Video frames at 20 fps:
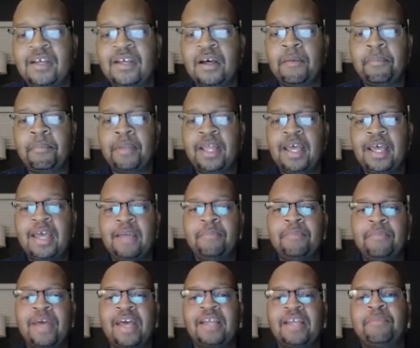A plan
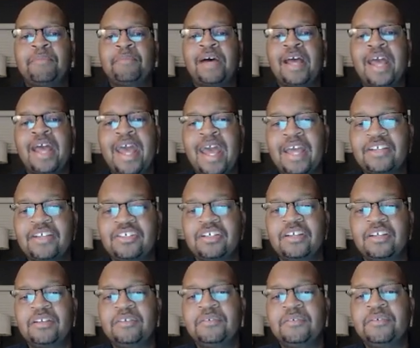backed by
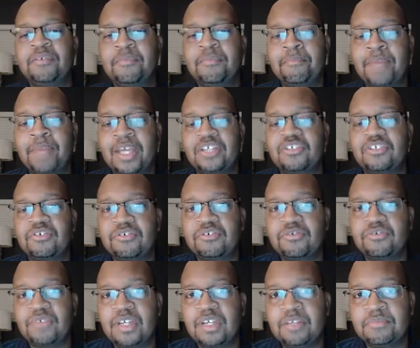action makes your
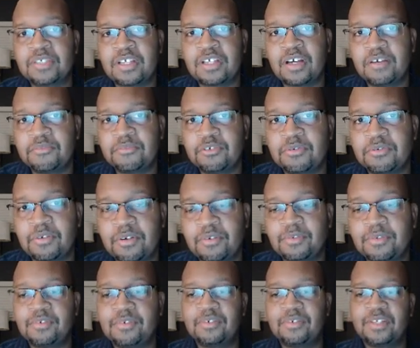dreams come true.
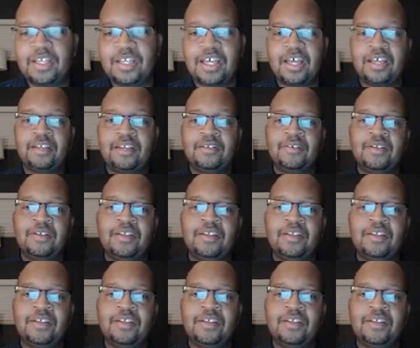Okay.